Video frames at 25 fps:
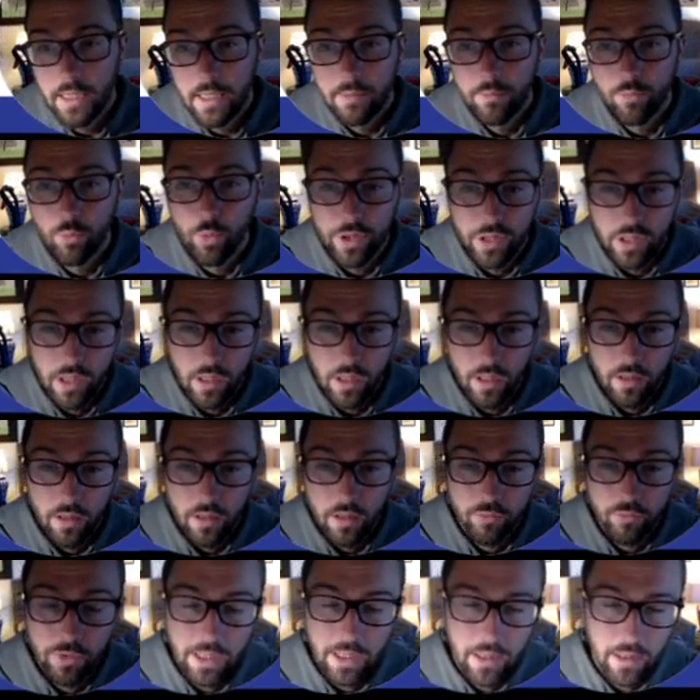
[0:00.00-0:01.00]
with
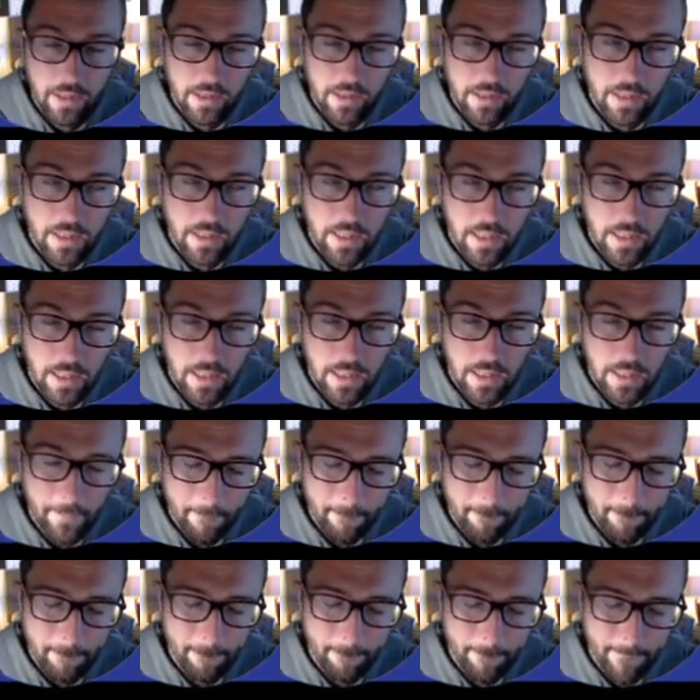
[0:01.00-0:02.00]
the
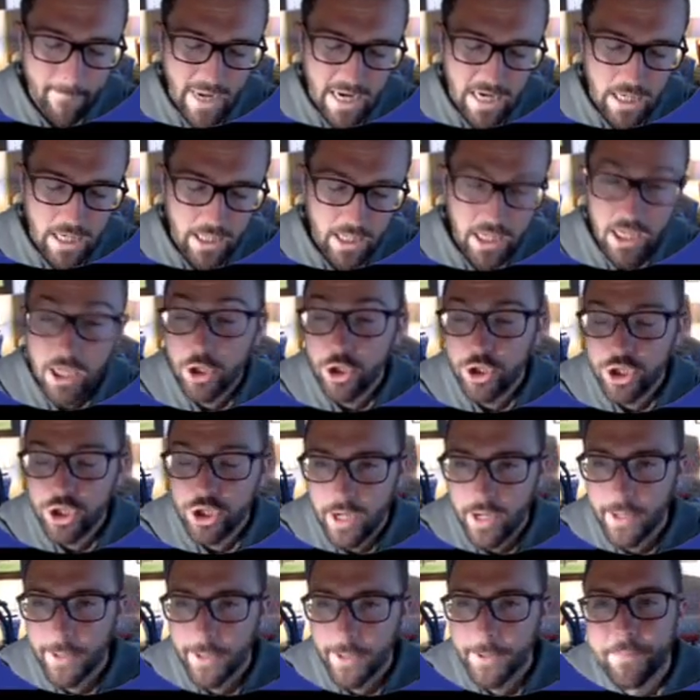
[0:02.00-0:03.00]

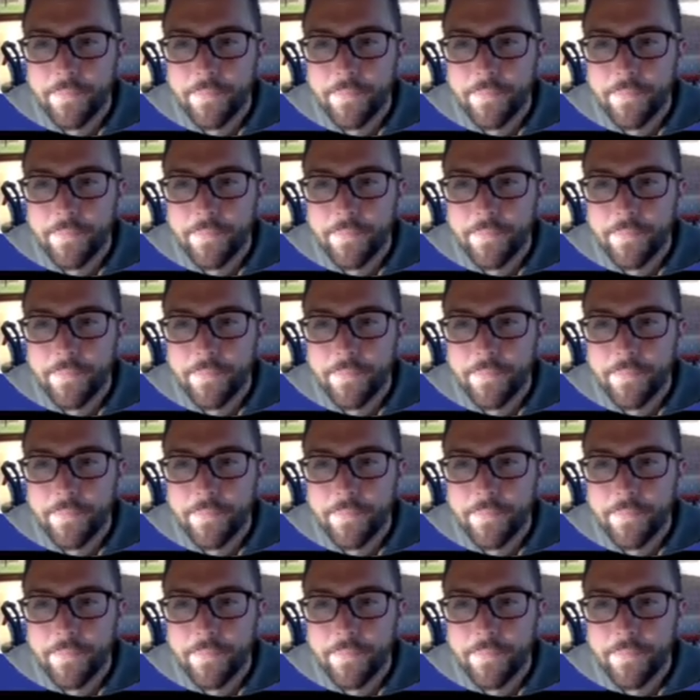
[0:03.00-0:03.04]
ketogenic.